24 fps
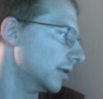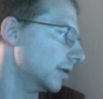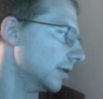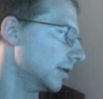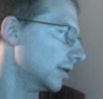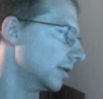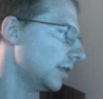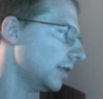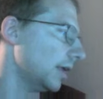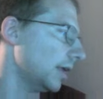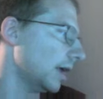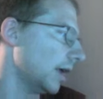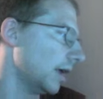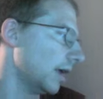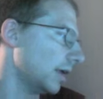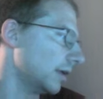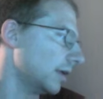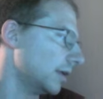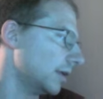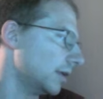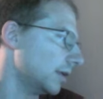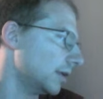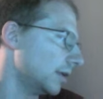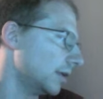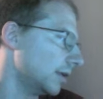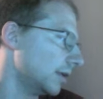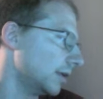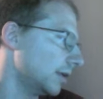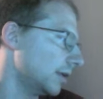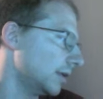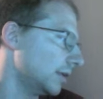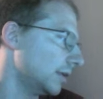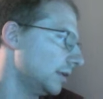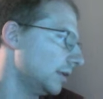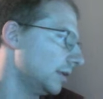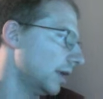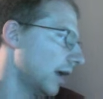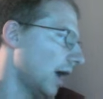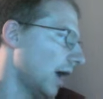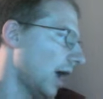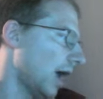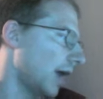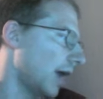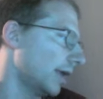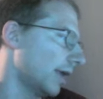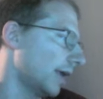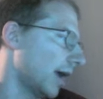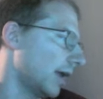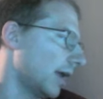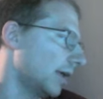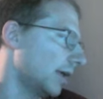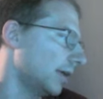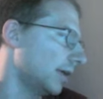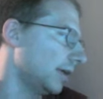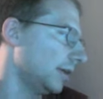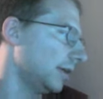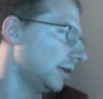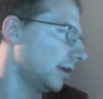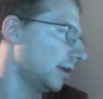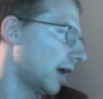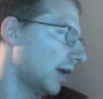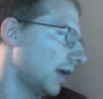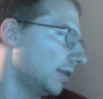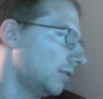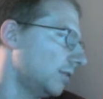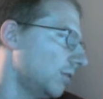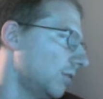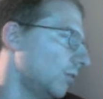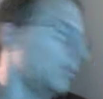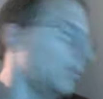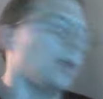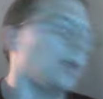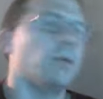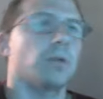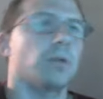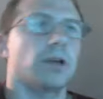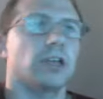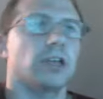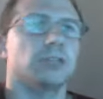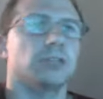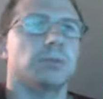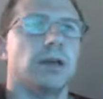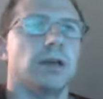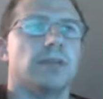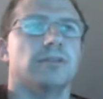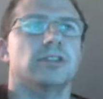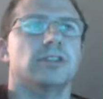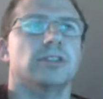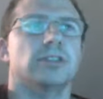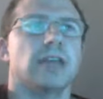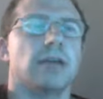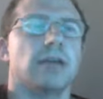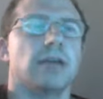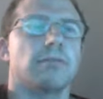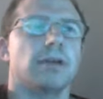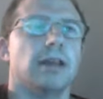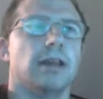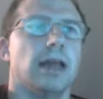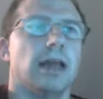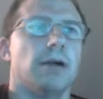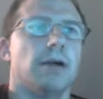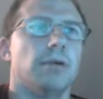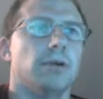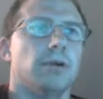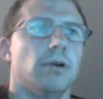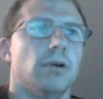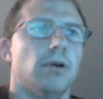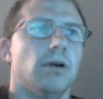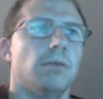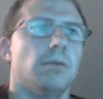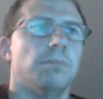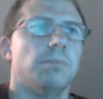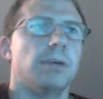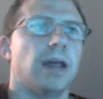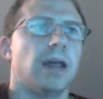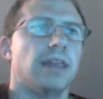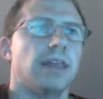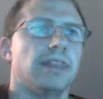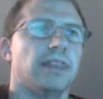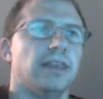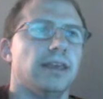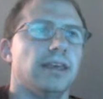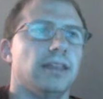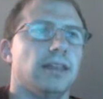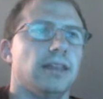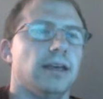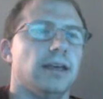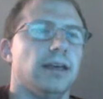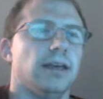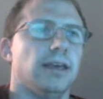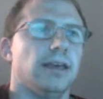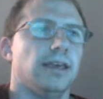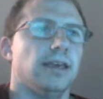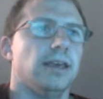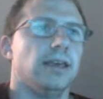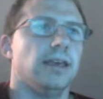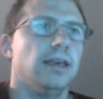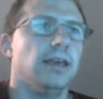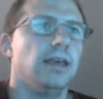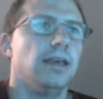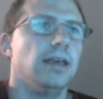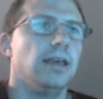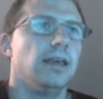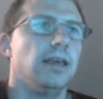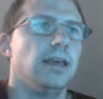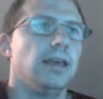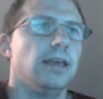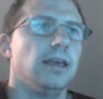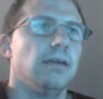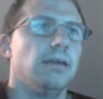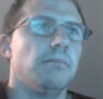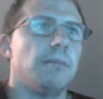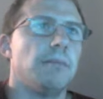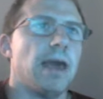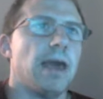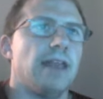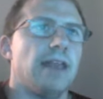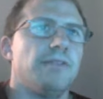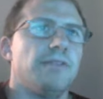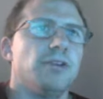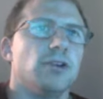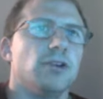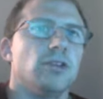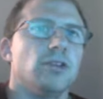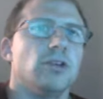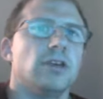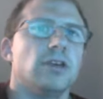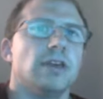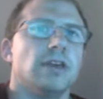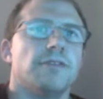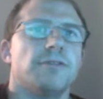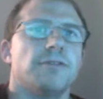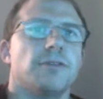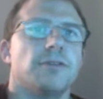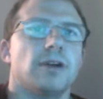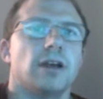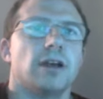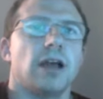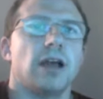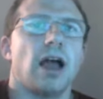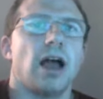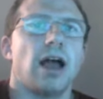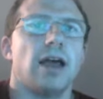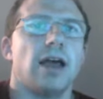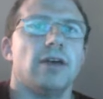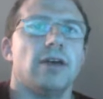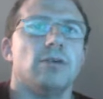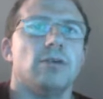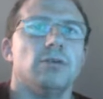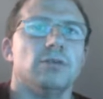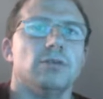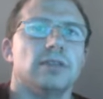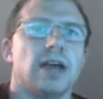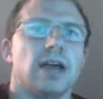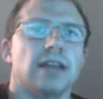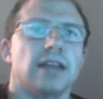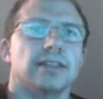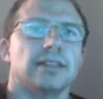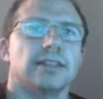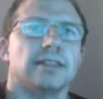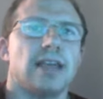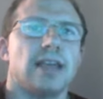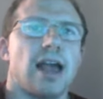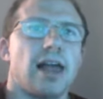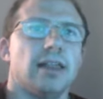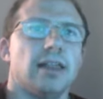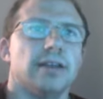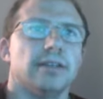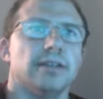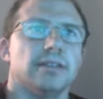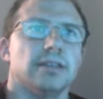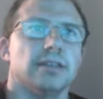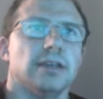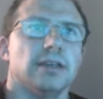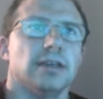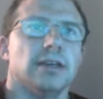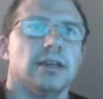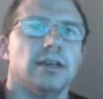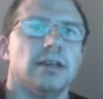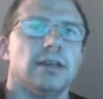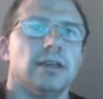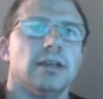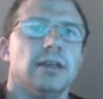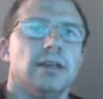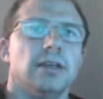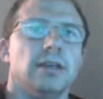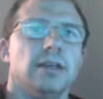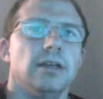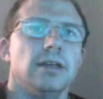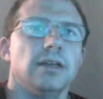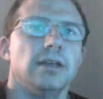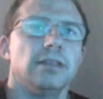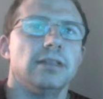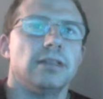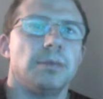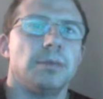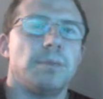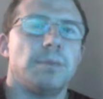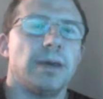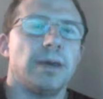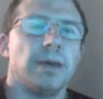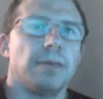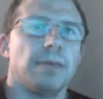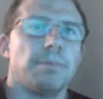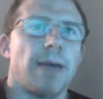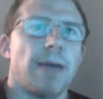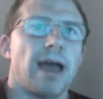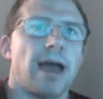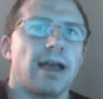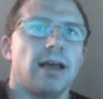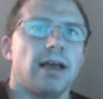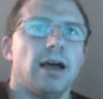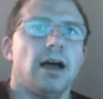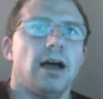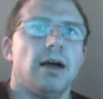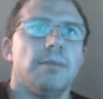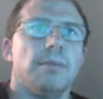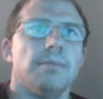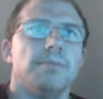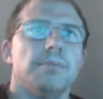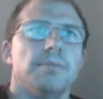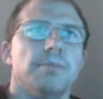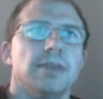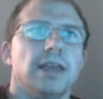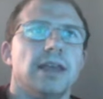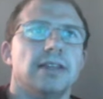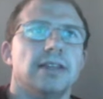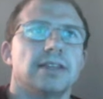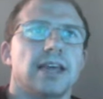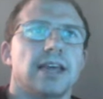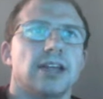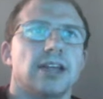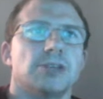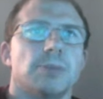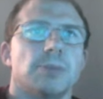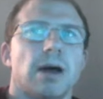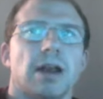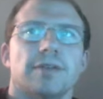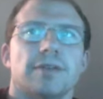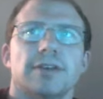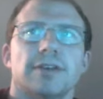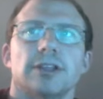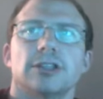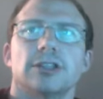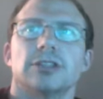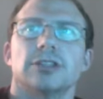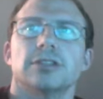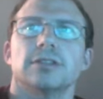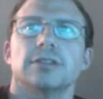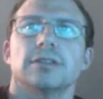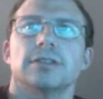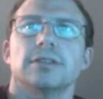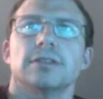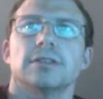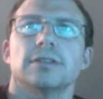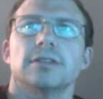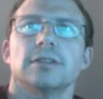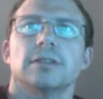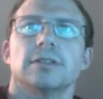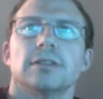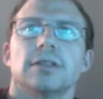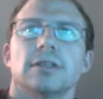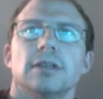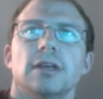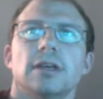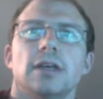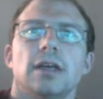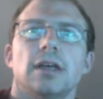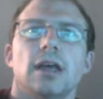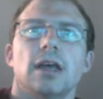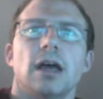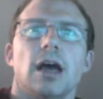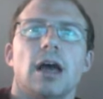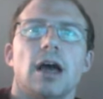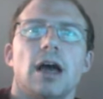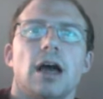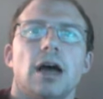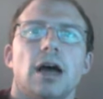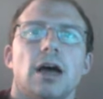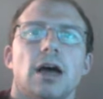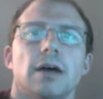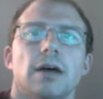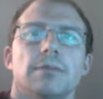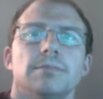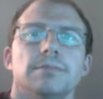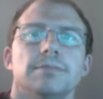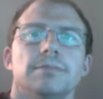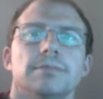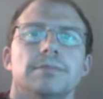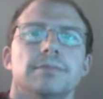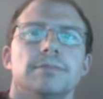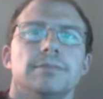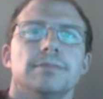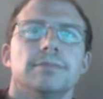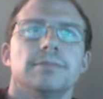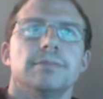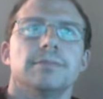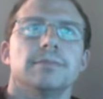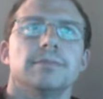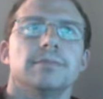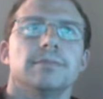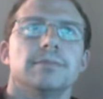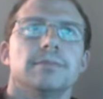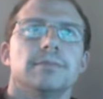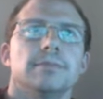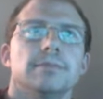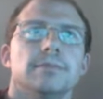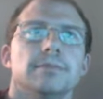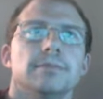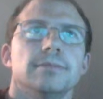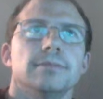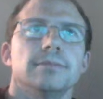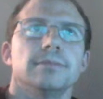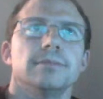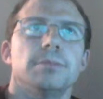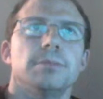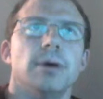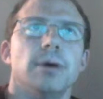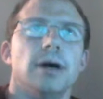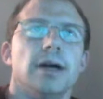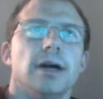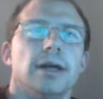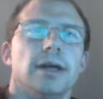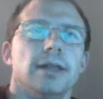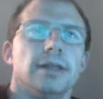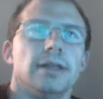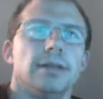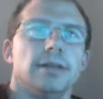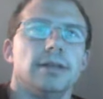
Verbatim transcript: Yeah, yeah, I, I I don't like where Kecmanovic manages at right now at all. But I think like, man, if you're looking for a guy who's got the talent to to pick it back up, it's Kecmanovic. Um, but